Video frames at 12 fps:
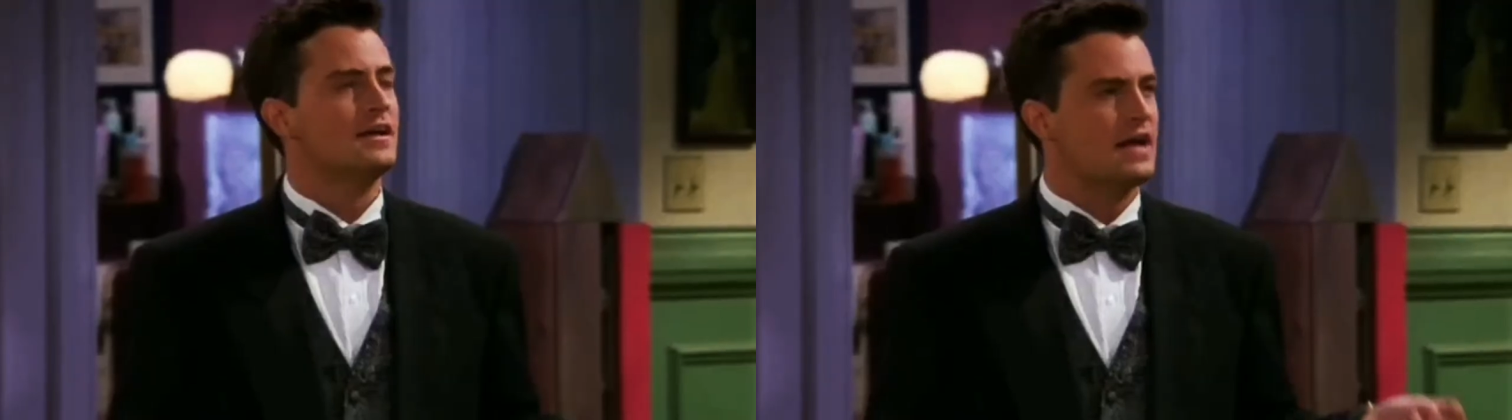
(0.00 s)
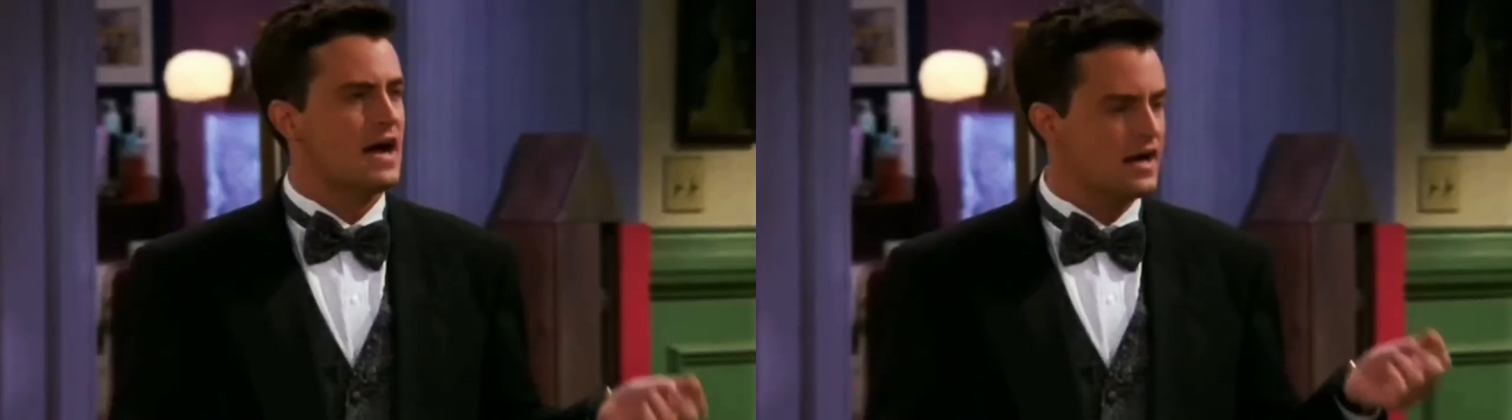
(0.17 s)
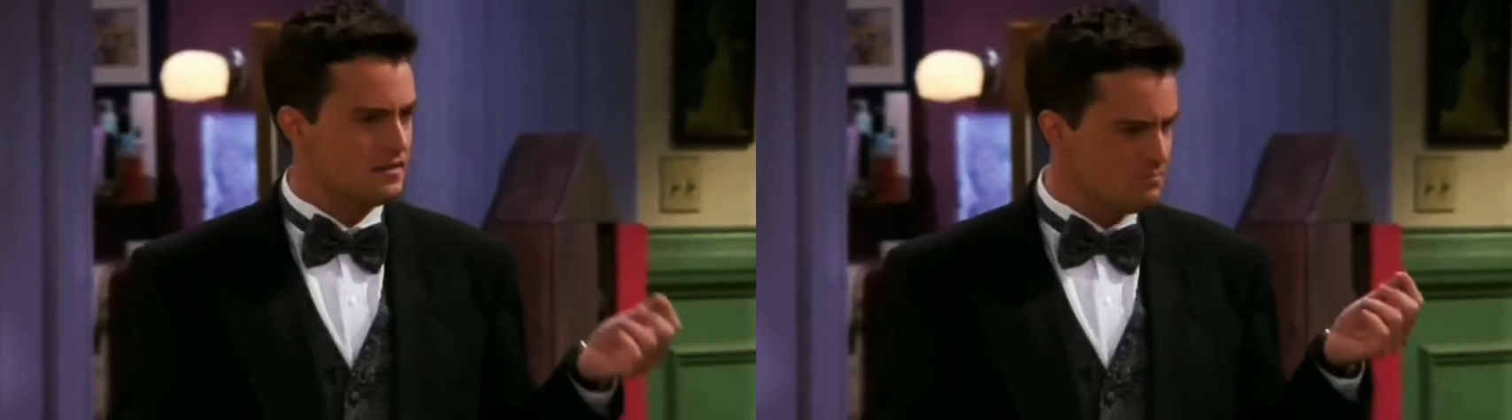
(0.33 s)
for
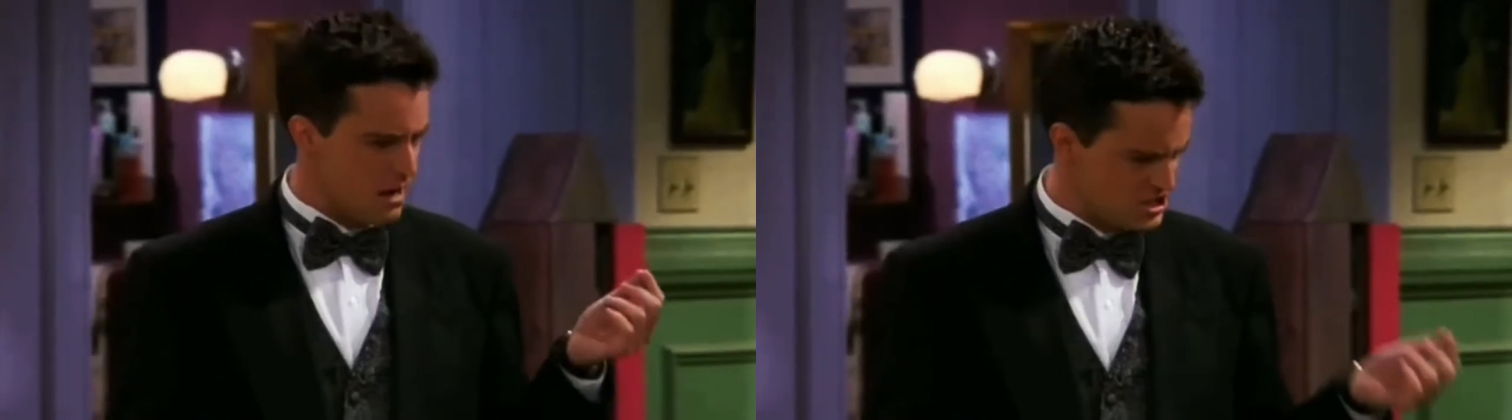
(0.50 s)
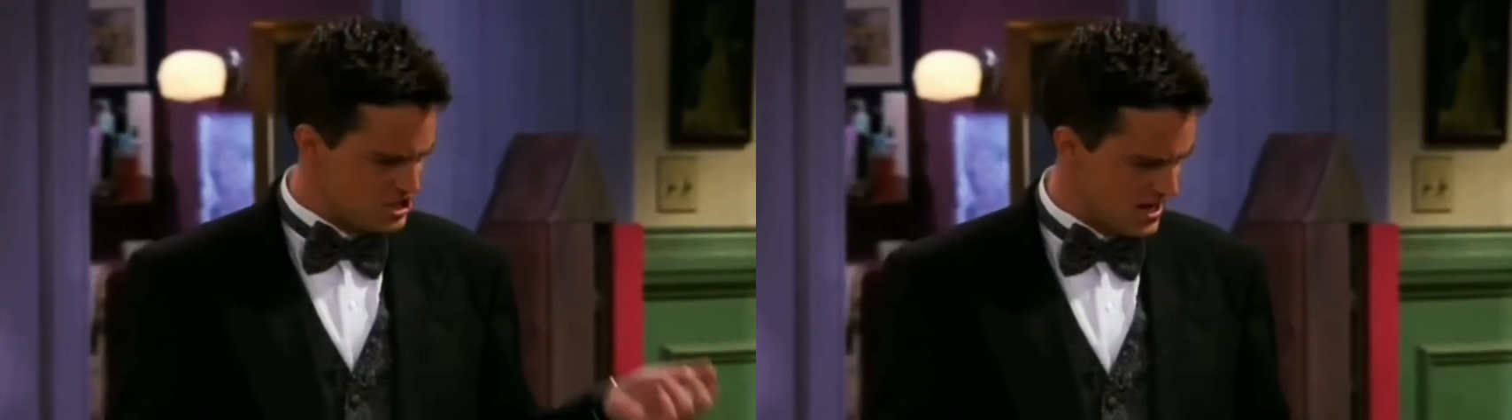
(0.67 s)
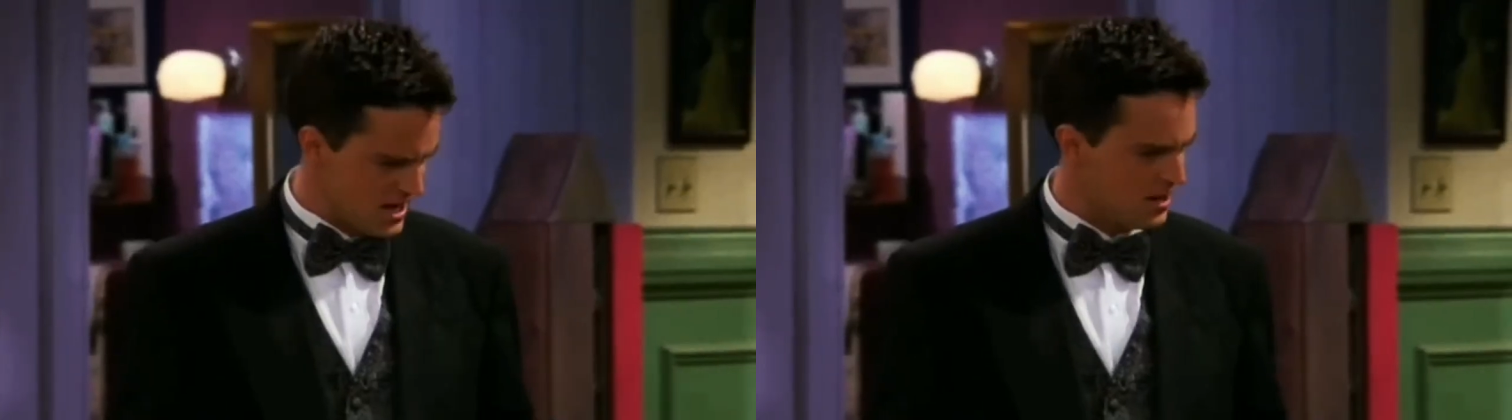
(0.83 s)
one
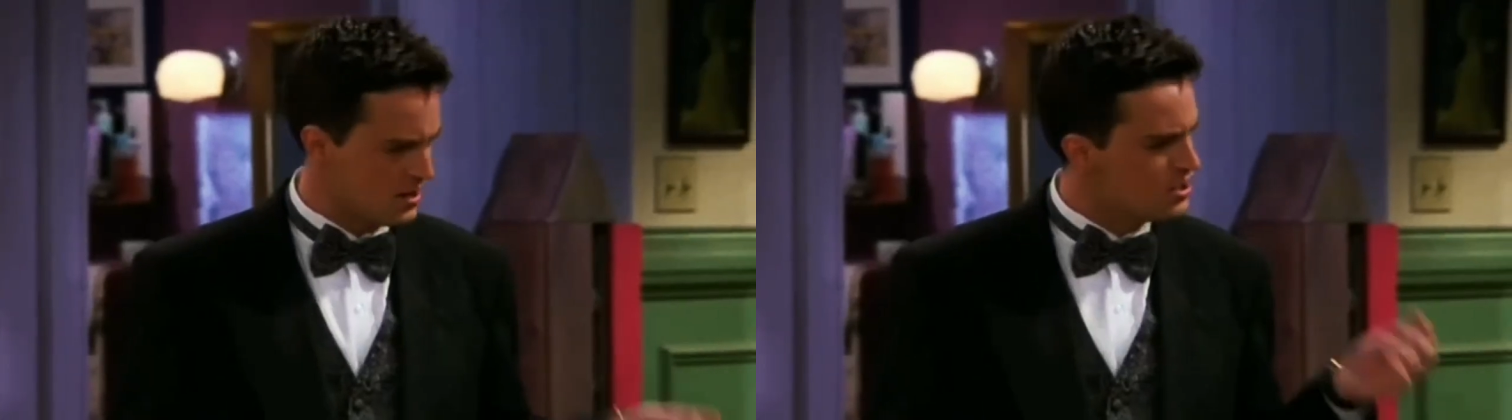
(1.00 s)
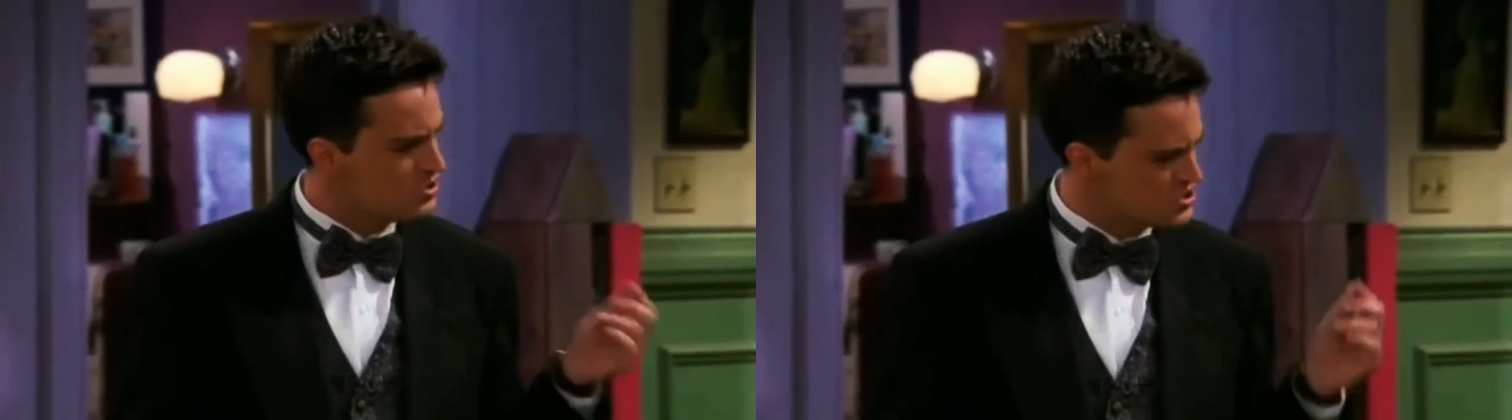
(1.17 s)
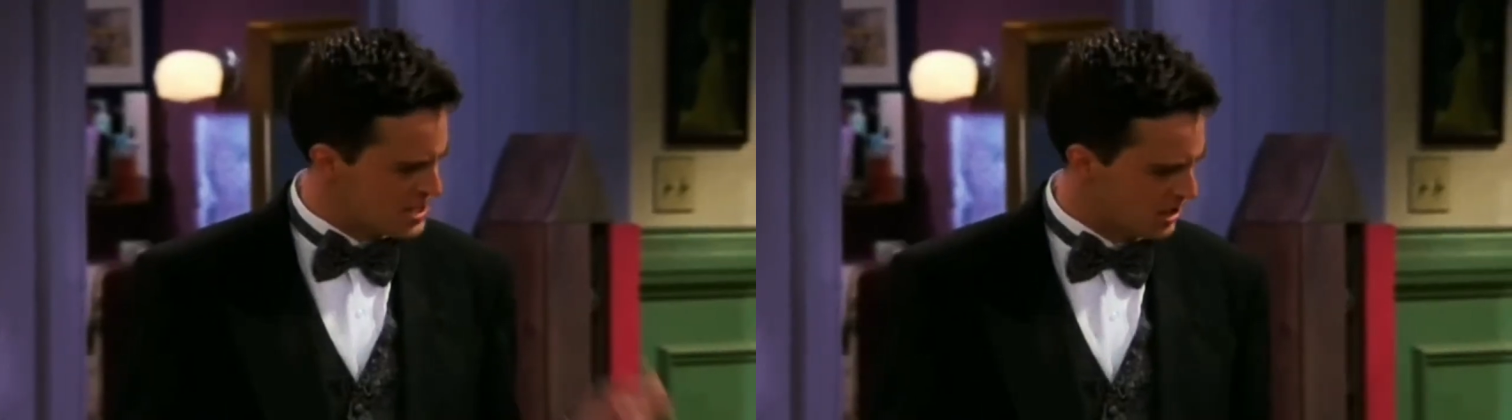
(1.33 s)
reason or
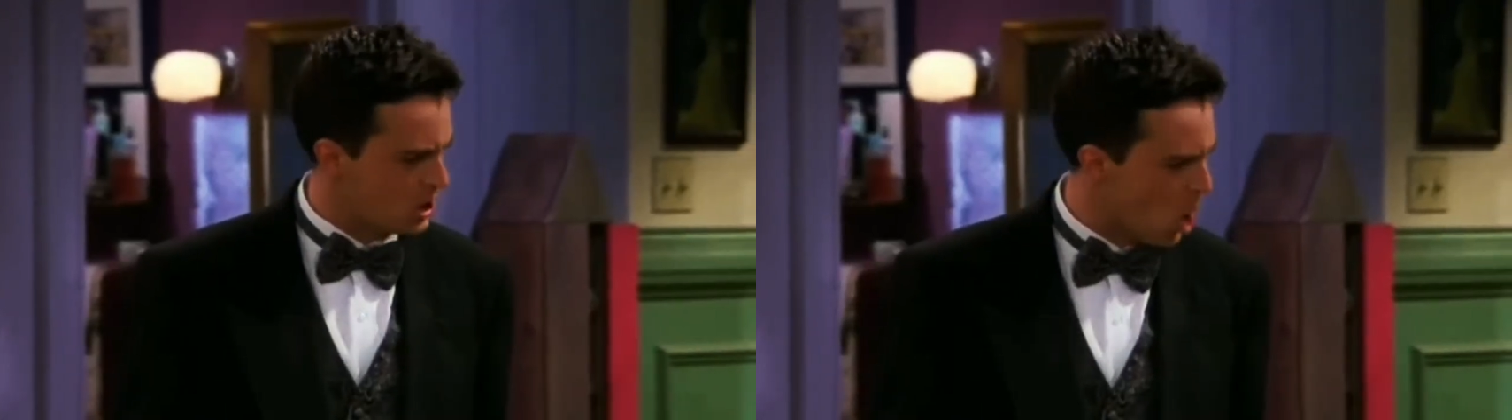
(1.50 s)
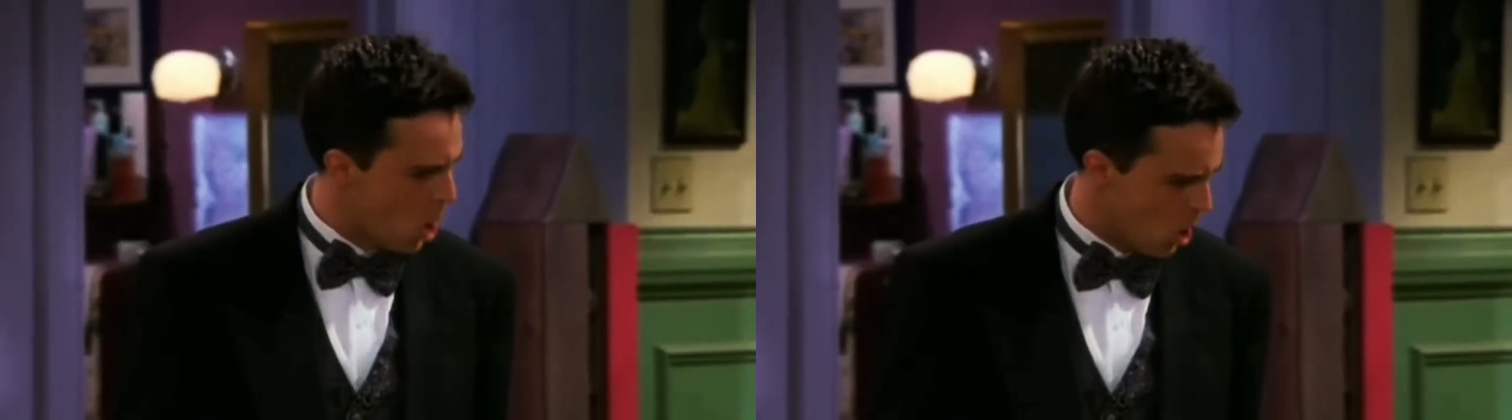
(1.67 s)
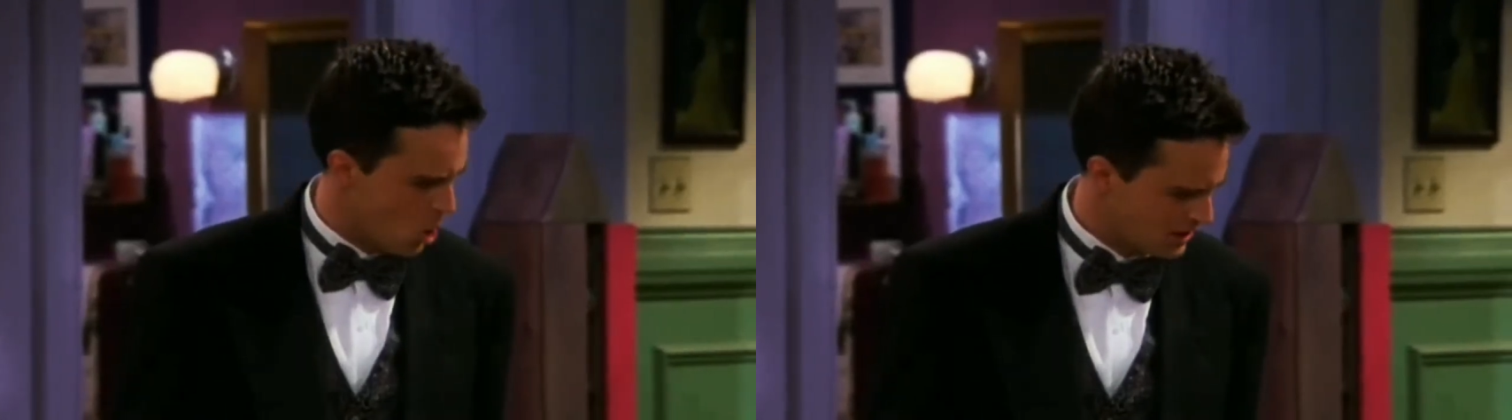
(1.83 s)
another,
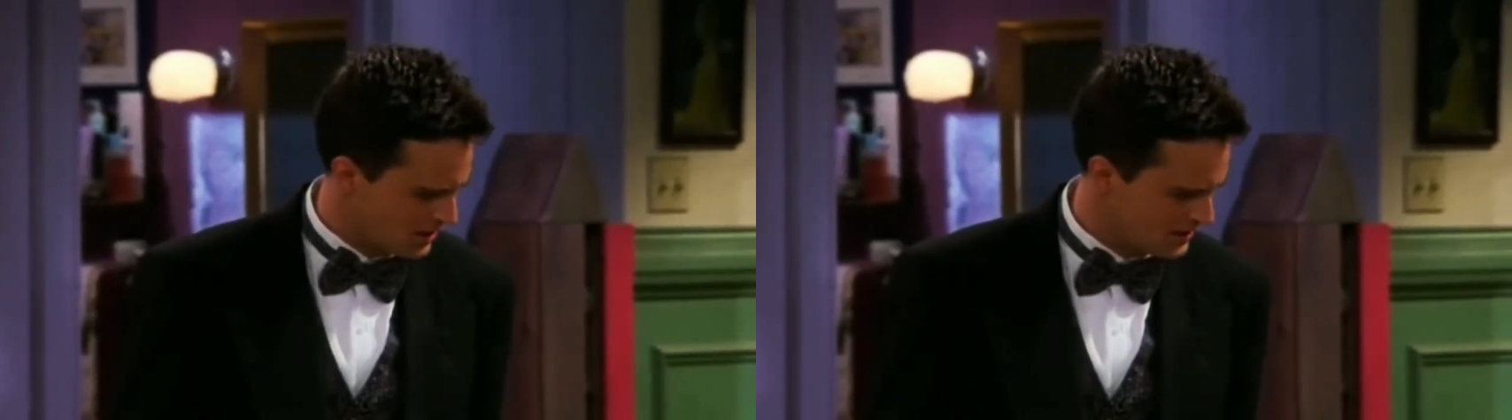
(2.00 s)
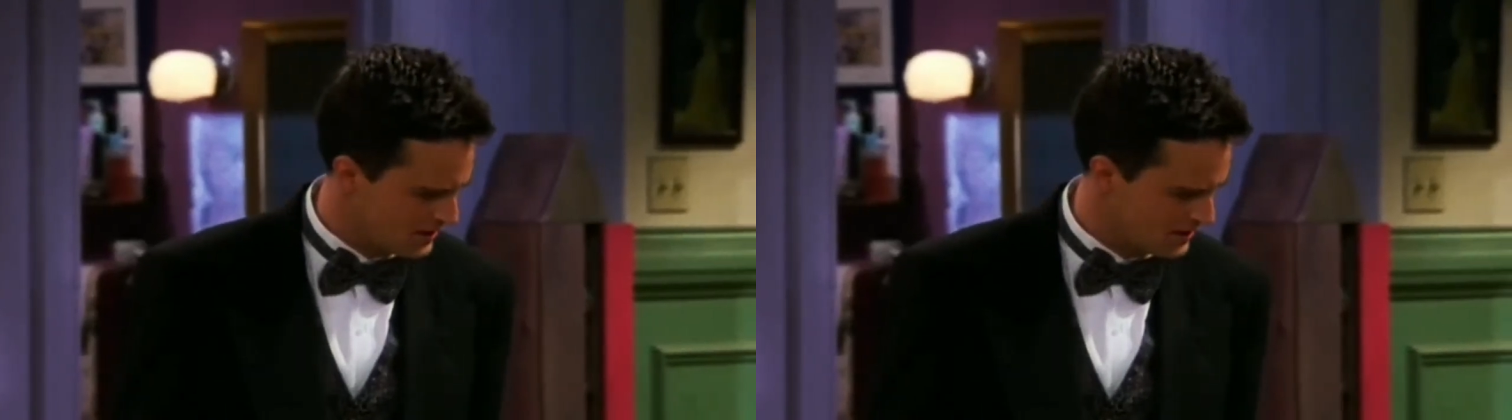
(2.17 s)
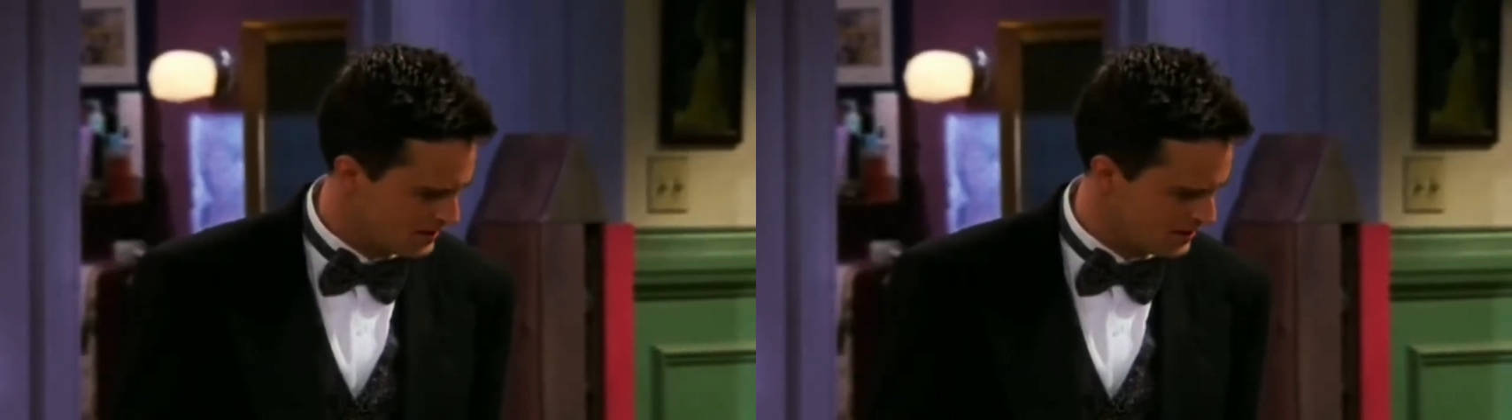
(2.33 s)
everyone seems to be